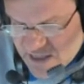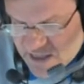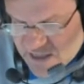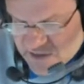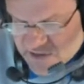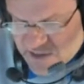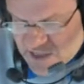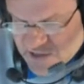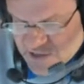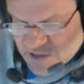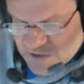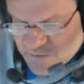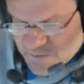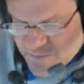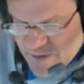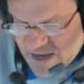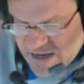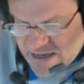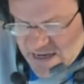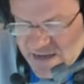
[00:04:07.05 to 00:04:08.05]
such as
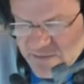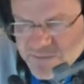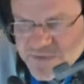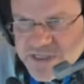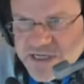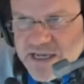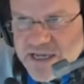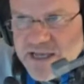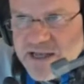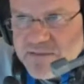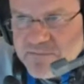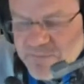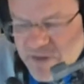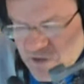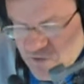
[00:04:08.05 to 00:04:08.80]
BetMGM,